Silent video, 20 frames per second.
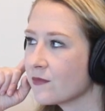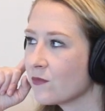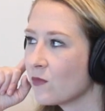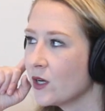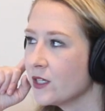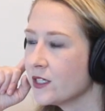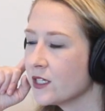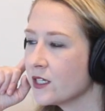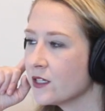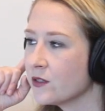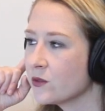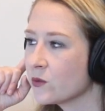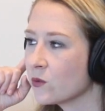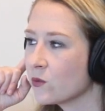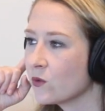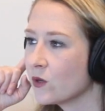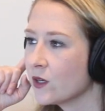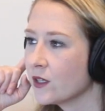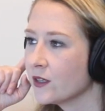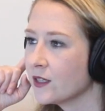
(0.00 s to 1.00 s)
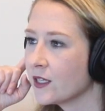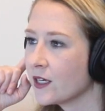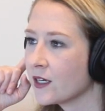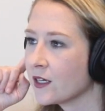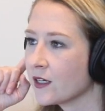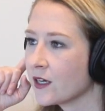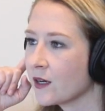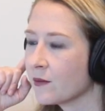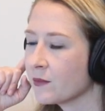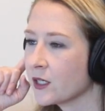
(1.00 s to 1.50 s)
What is one
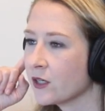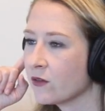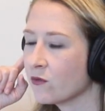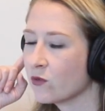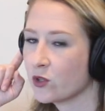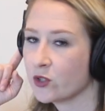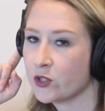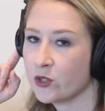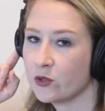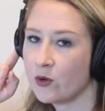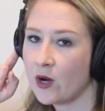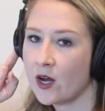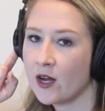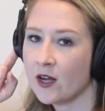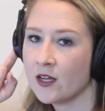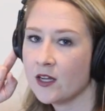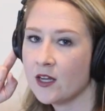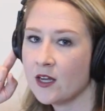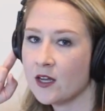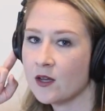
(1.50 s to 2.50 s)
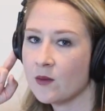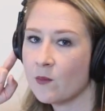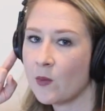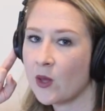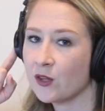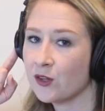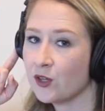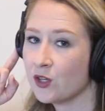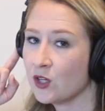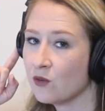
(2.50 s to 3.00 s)
thing I'm looking forward to? I am
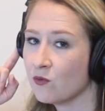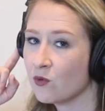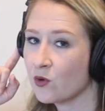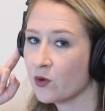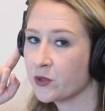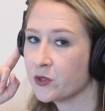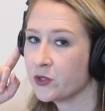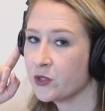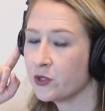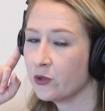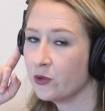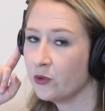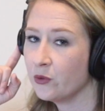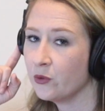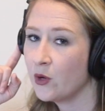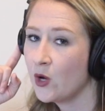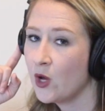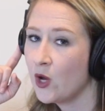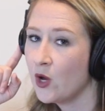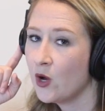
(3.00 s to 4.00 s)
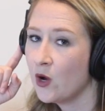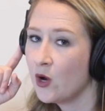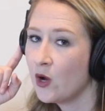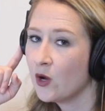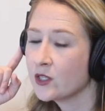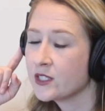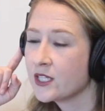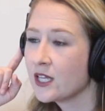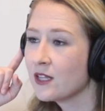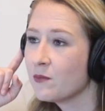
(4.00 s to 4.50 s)
looking forward to
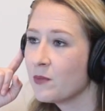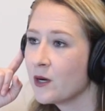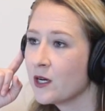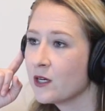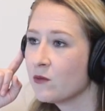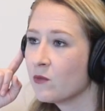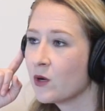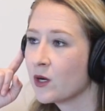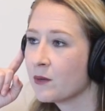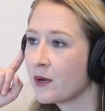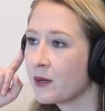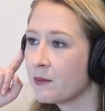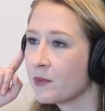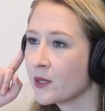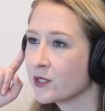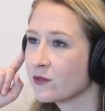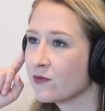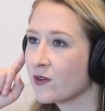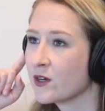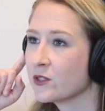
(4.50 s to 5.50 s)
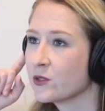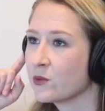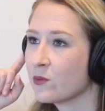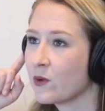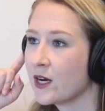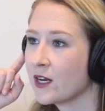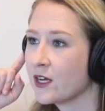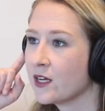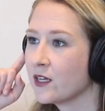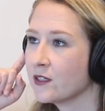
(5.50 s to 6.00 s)
celebrating one of my best friend's
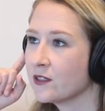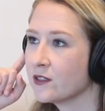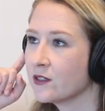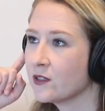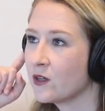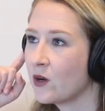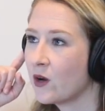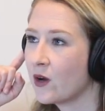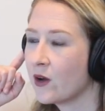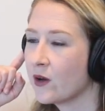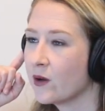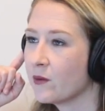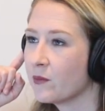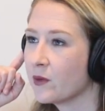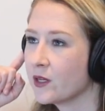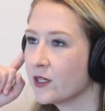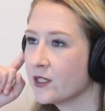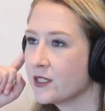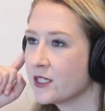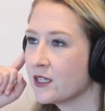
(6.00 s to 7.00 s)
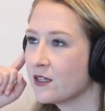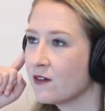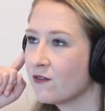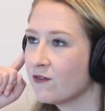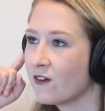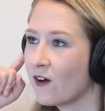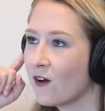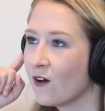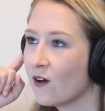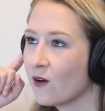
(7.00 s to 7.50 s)
wedding. It's in the
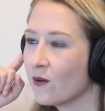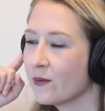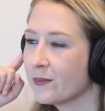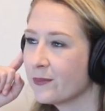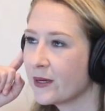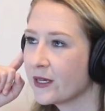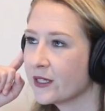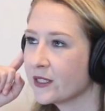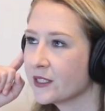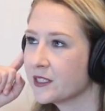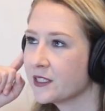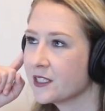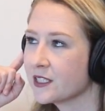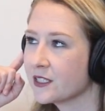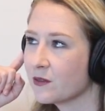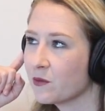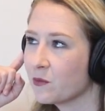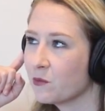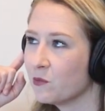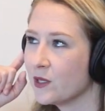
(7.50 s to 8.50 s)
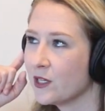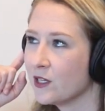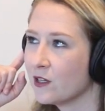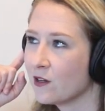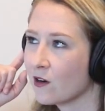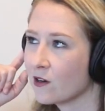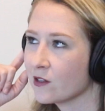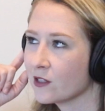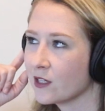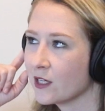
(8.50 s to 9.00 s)
fall, but
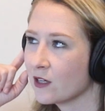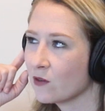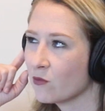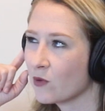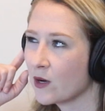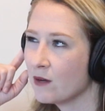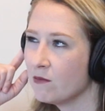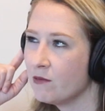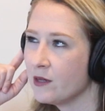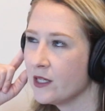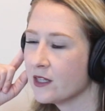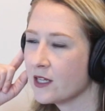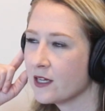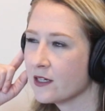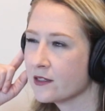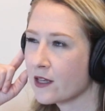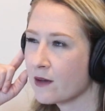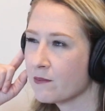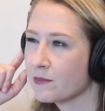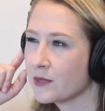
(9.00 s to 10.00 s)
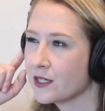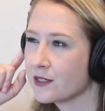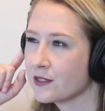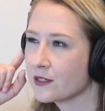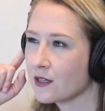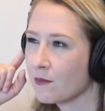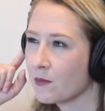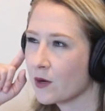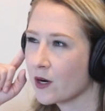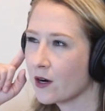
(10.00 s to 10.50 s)
we are like ramping things up this
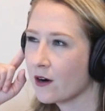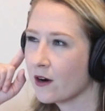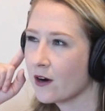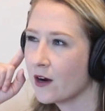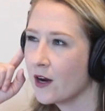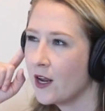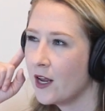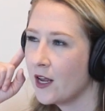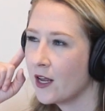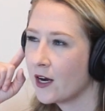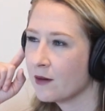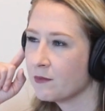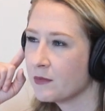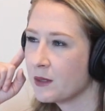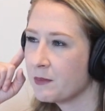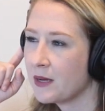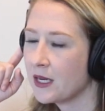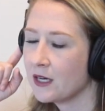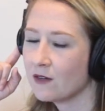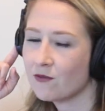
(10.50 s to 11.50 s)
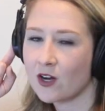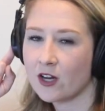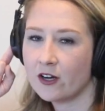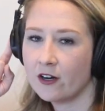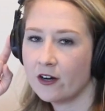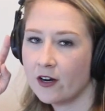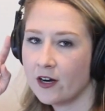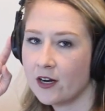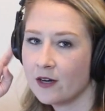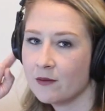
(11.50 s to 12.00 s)
summer, and I'm the maid of
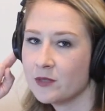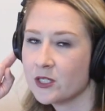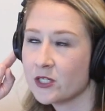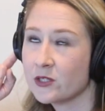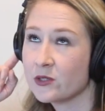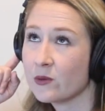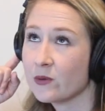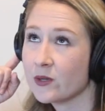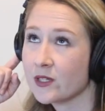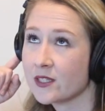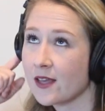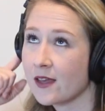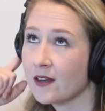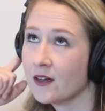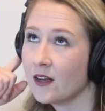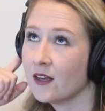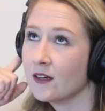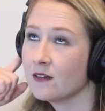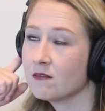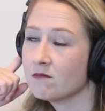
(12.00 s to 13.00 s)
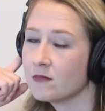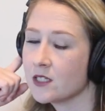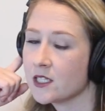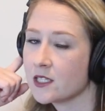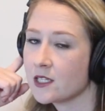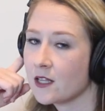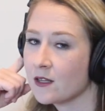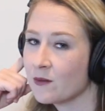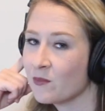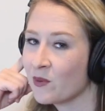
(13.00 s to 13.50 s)
honor, and I'm just so excited to
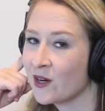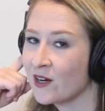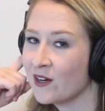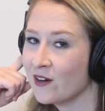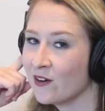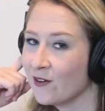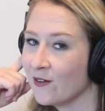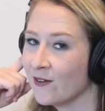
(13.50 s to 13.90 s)
celebrate